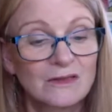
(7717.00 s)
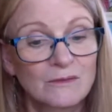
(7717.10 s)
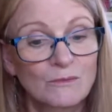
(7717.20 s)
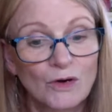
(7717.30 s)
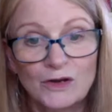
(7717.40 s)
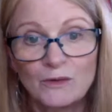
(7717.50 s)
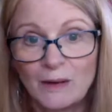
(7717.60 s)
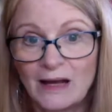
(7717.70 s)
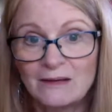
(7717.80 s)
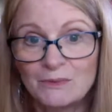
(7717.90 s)
the more your
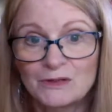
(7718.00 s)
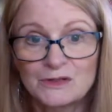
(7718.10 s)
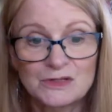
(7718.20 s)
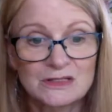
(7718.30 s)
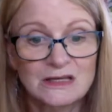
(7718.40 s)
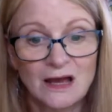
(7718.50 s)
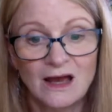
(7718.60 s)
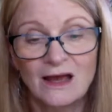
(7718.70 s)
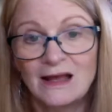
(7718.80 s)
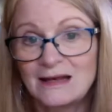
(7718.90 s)
body produces
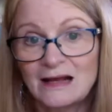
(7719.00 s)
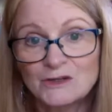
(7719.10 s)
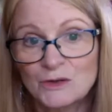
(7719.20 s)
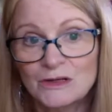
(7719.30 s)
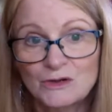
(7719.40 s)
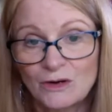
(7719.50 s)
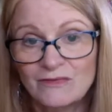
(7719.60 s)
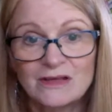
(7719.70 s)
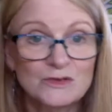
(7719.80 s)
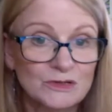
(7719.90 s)
natural
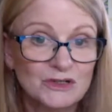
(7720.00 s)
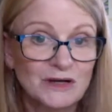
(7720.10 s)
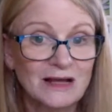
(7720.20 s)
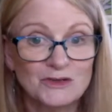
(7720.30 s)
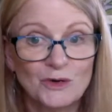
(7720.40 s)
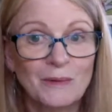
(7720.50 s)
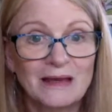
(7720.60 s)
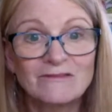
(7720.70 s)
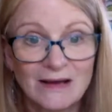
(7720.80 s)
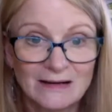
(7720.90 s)
endorphins, which are natural
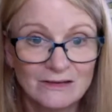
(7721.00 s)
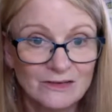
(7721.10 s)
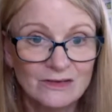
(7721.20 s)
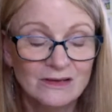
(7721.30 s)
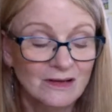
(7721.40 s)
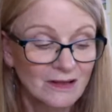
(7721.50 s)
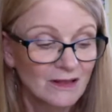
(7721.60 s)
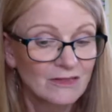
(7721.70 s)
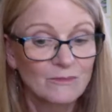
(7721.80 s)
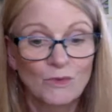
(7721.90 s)
pain fighters.
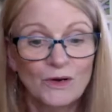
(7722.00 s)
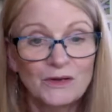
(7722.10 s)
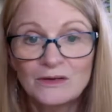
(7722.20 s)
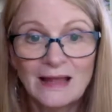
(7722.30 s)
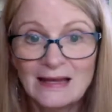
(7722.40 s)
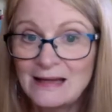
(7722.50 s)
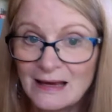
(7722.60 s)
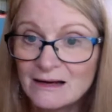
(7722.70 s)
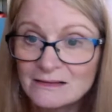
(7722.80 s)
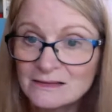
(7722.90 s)
The more you lay down,